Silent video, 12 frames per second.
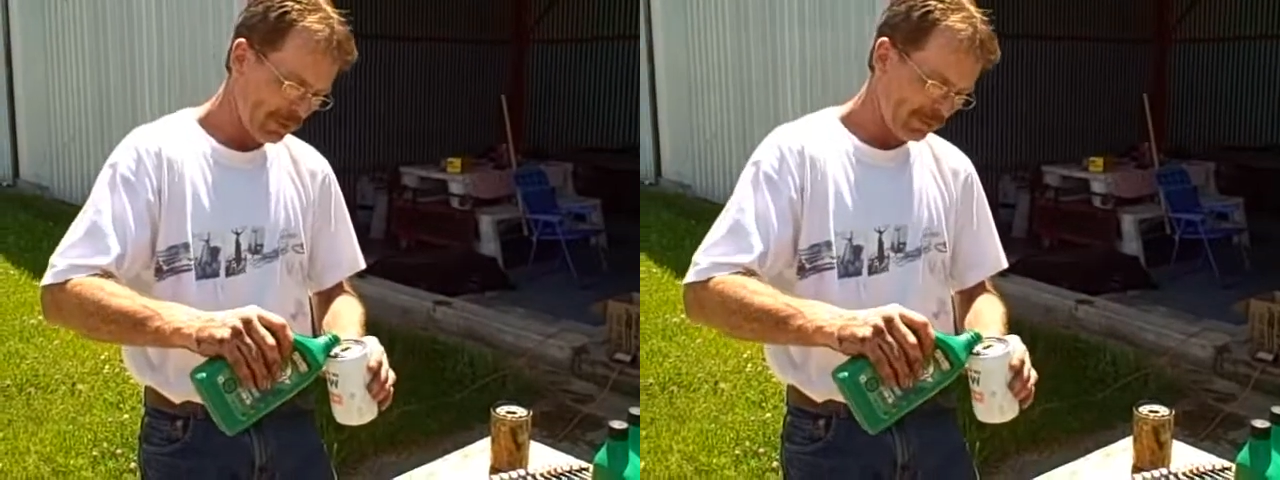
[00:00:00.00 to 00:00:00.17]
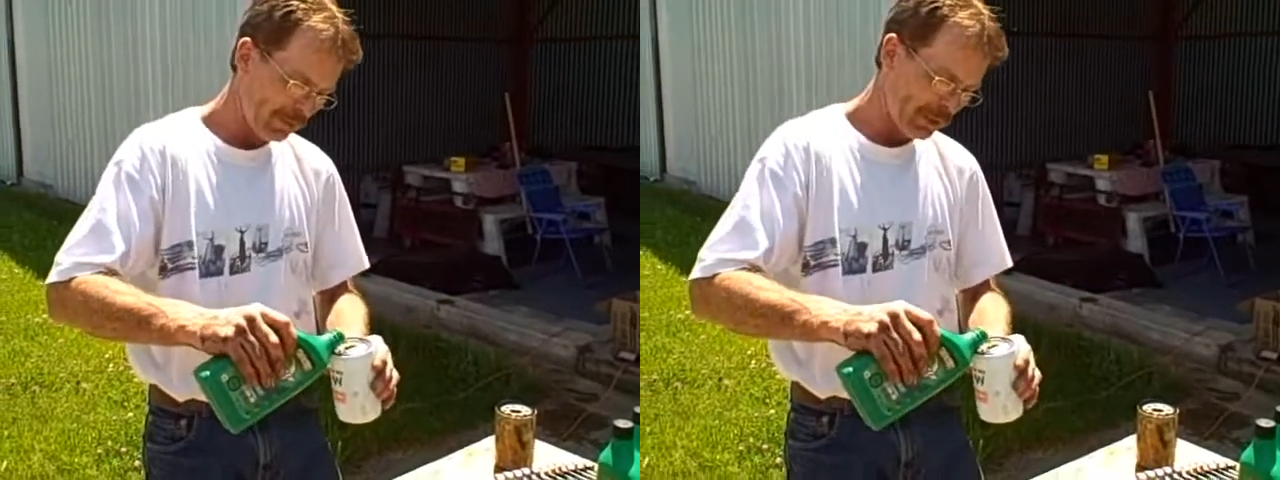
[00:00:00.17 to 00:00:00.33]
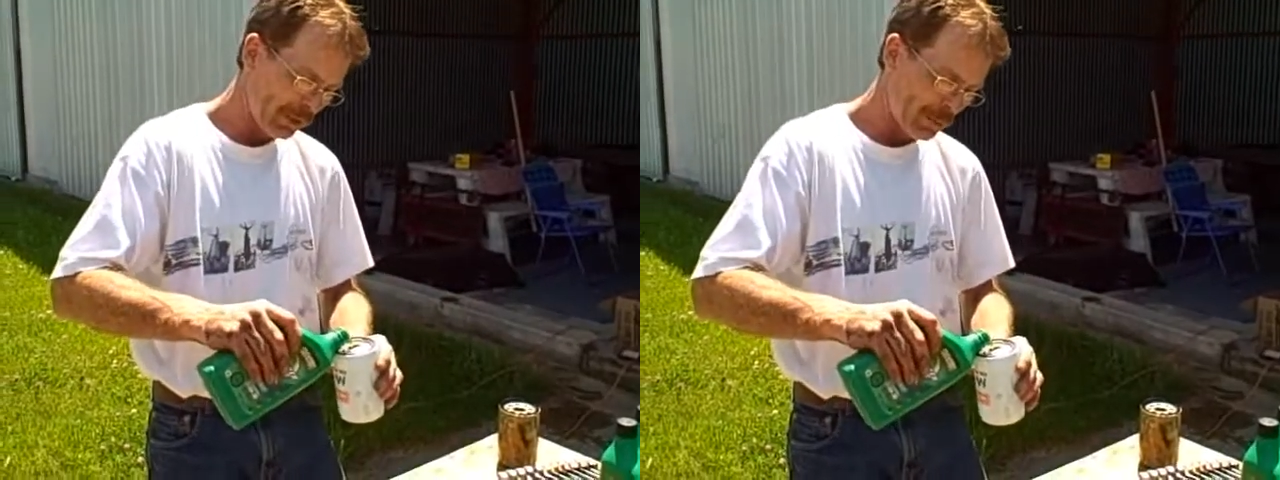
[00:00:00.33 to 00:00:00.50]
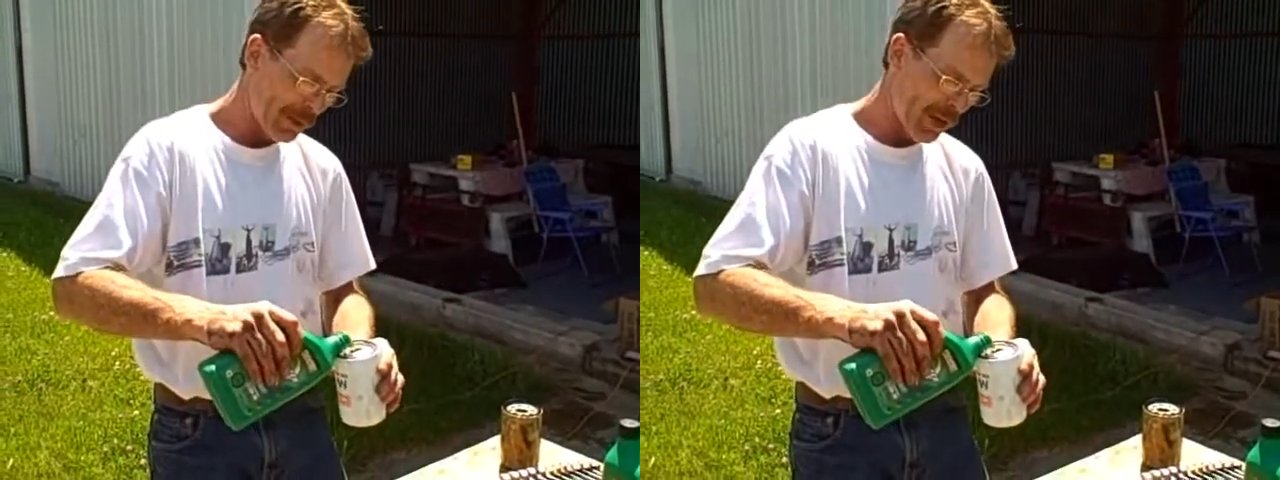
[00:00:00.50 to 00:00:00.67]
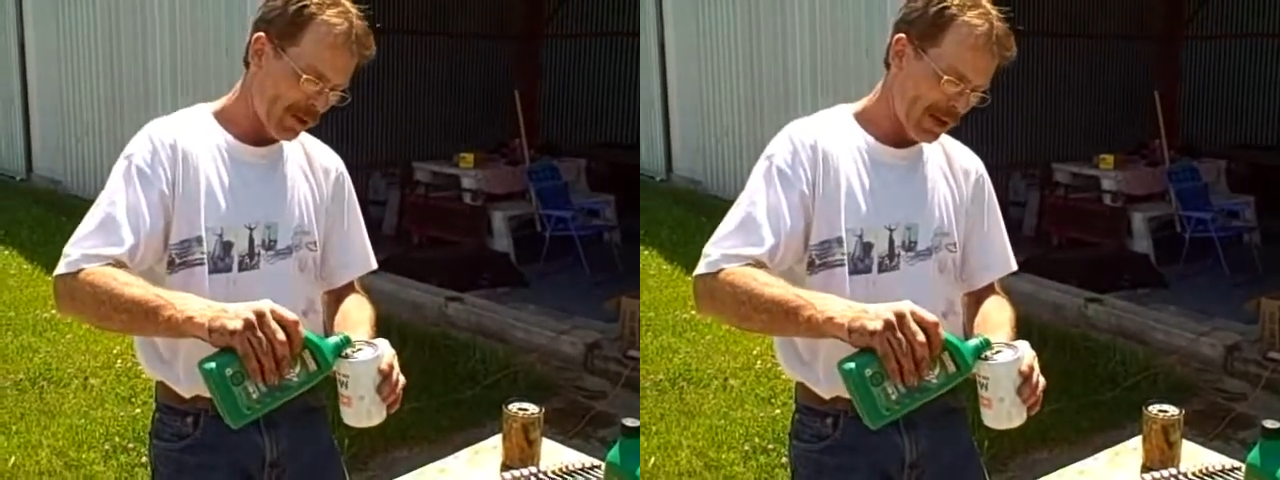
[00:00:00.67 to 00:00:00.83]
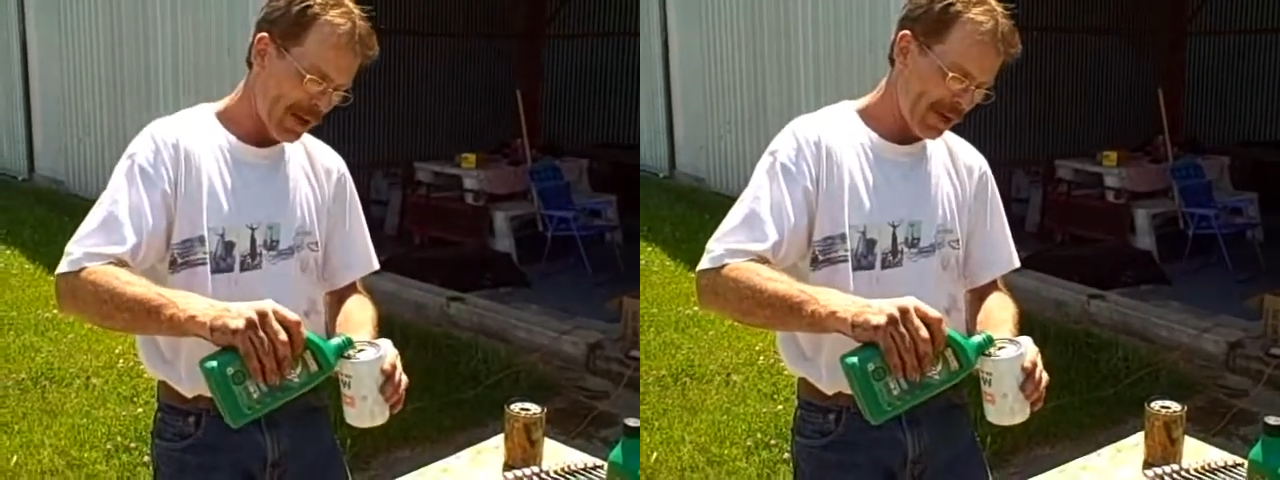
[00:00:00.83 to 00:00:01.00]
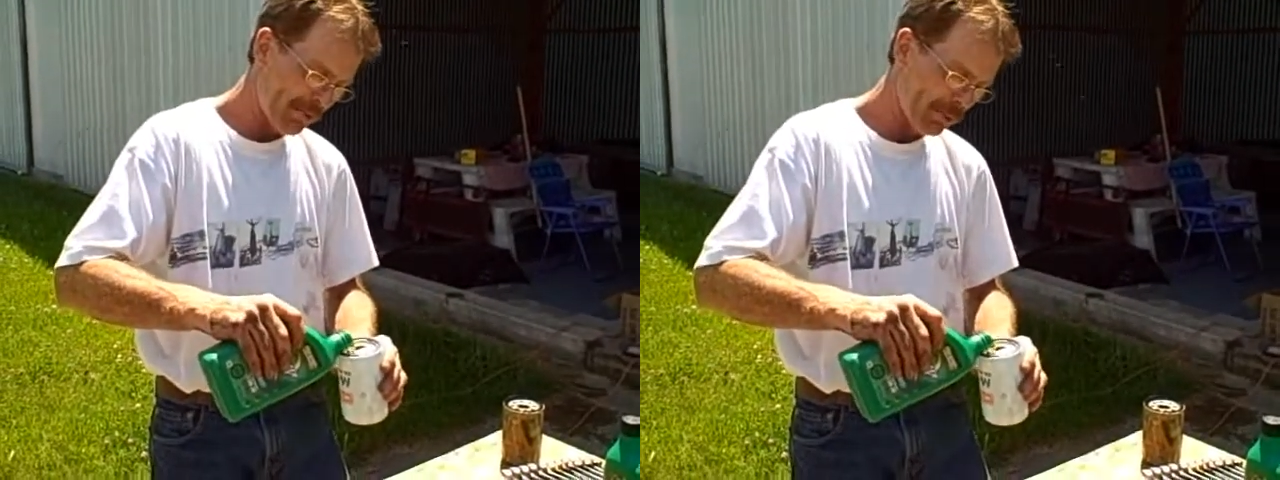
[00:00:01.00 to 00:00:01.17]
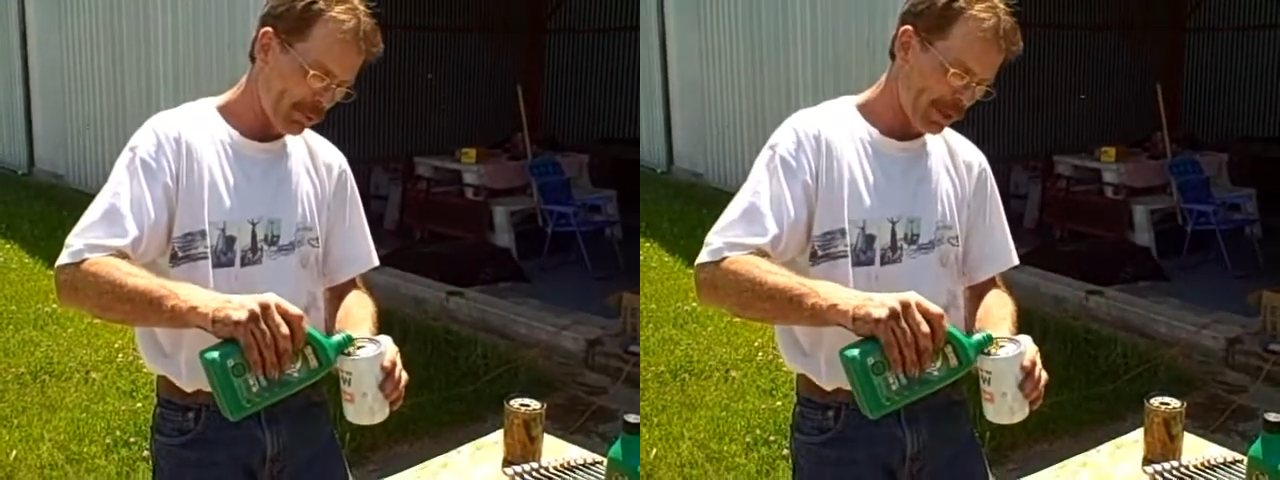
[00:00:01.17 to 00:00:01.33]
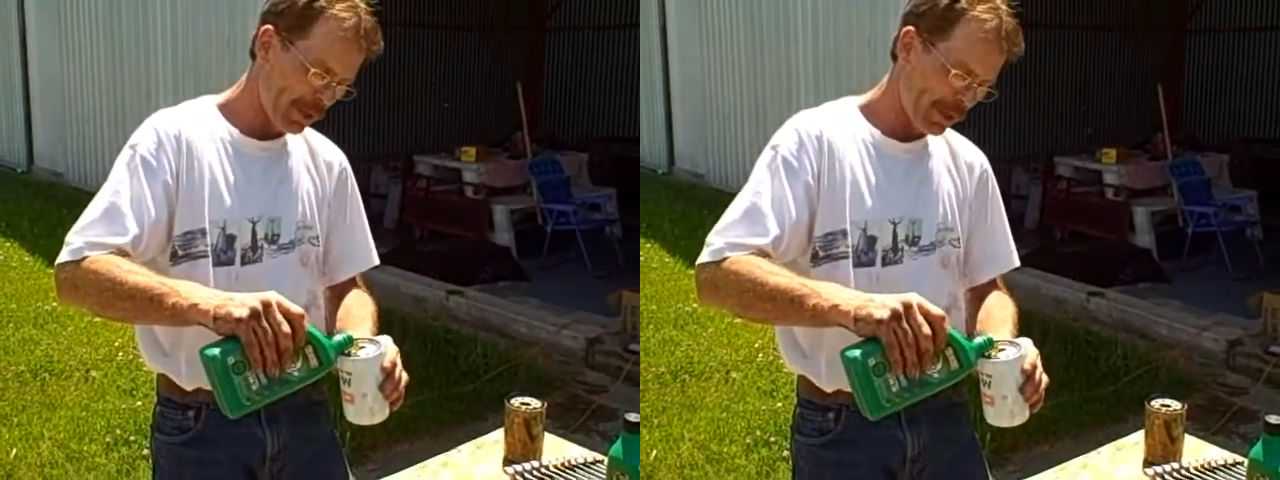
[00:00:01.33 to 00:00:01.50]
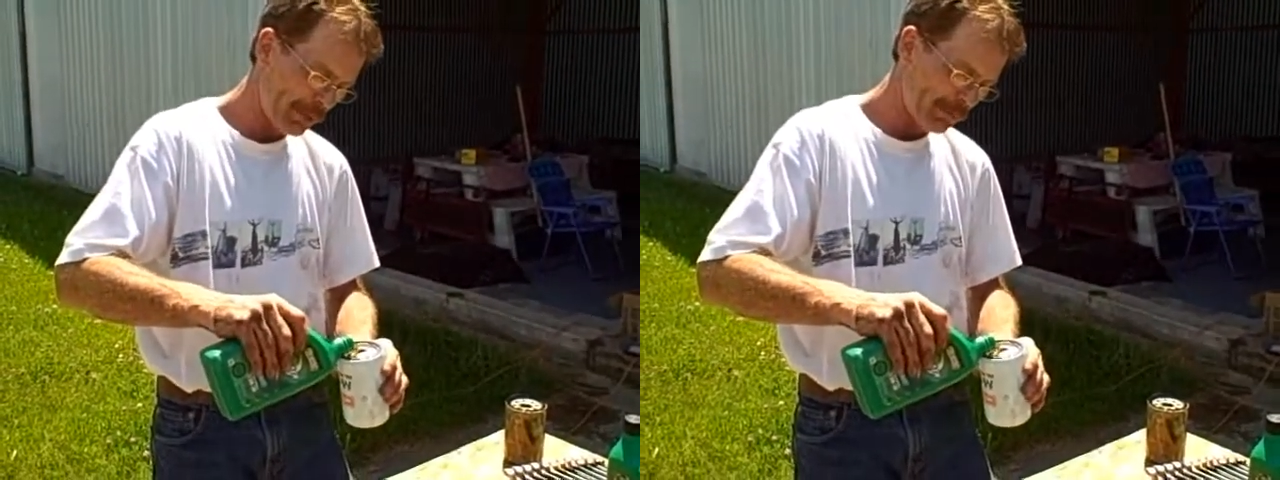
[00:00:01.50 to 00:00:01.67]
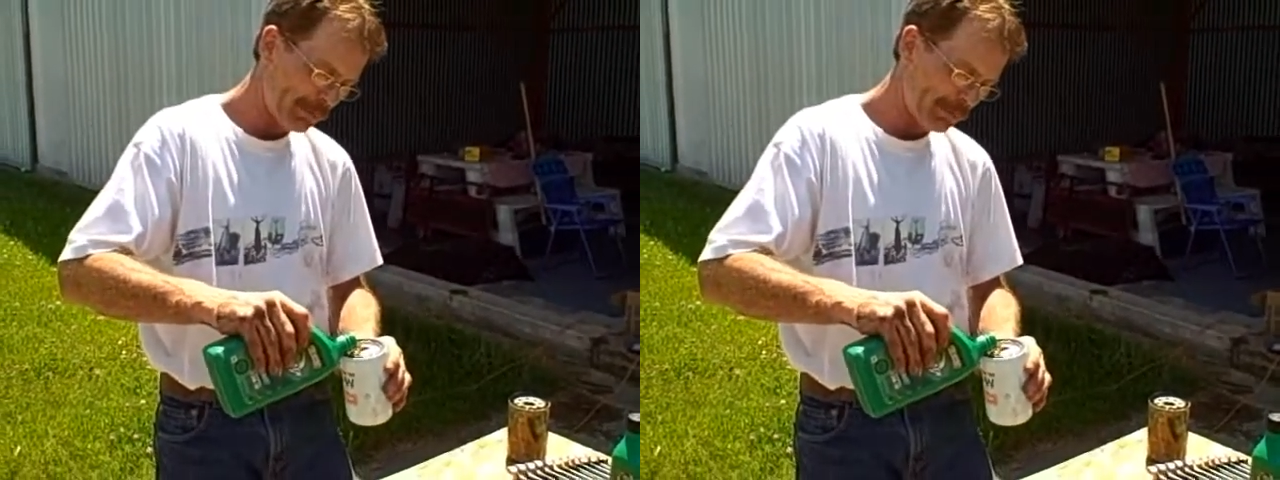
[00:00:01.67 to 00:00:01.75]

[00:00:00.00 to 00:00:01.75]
fill it about halfway